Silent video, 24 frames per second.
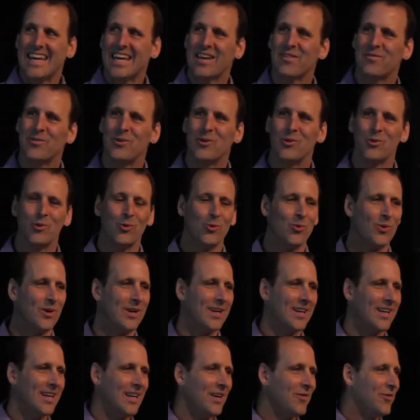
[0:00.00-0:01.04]
If you
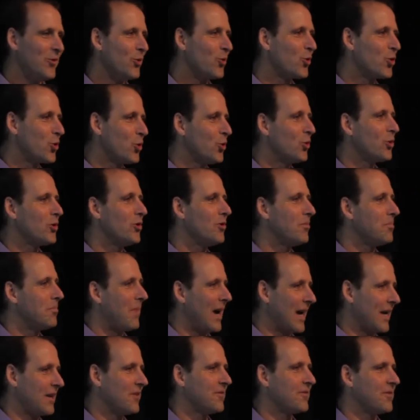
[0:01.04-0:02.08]
Google
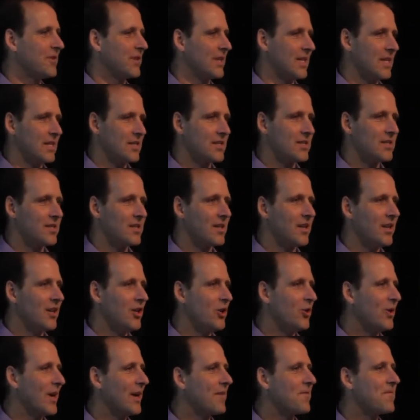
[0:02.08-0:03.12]
mindfulness,
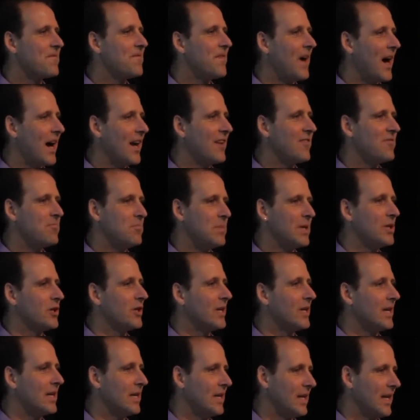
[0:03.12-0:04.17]
you get 5
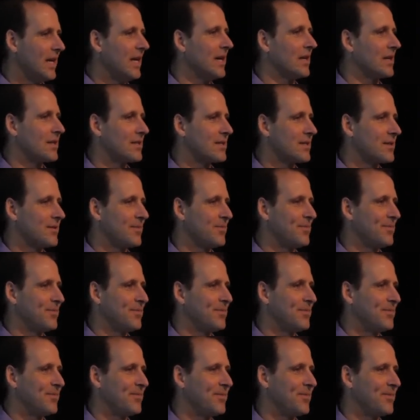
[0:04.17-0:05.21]
million hits.
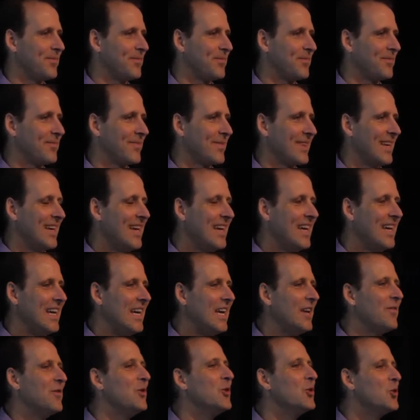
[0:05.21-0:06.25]

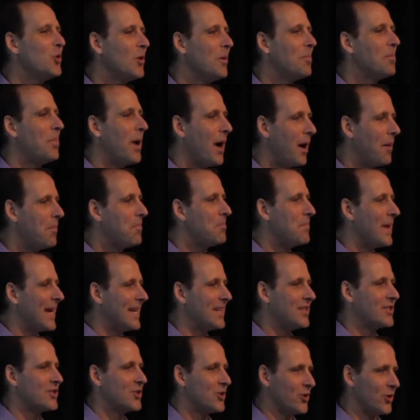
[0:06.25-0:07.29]
If you do a
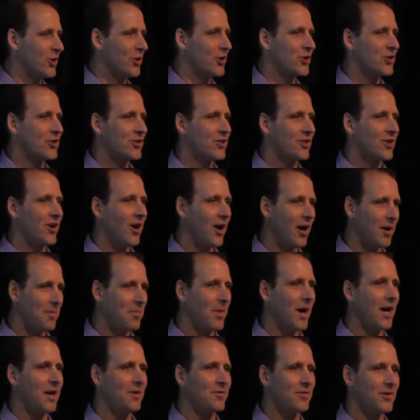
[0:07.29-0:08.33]
PubMed search on
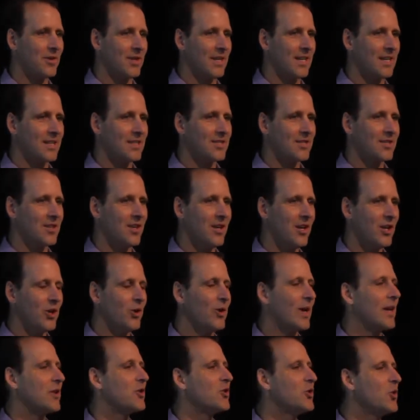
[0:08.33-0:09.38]
mindfulness,
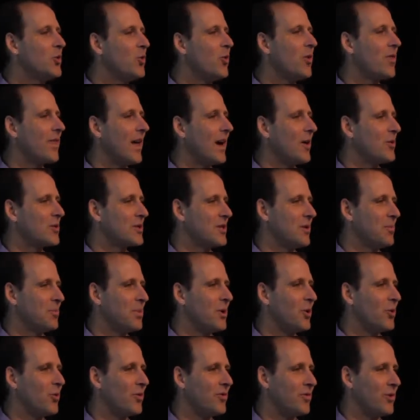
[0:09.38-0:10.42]
you get 2,000
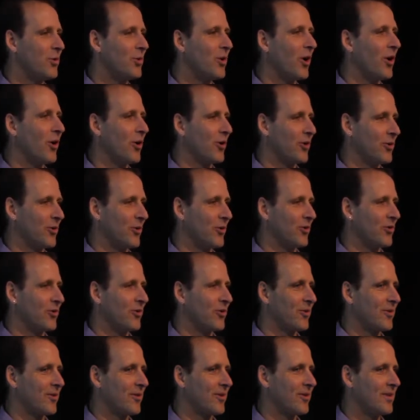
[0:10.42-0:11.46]
peer-reviewed
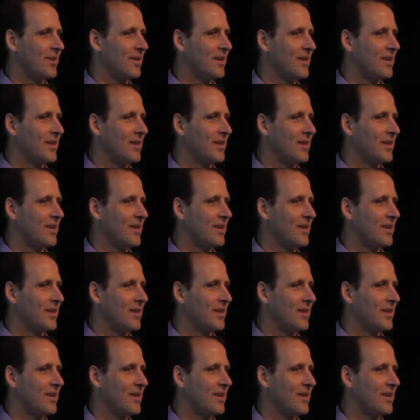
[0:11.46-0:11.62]
articles.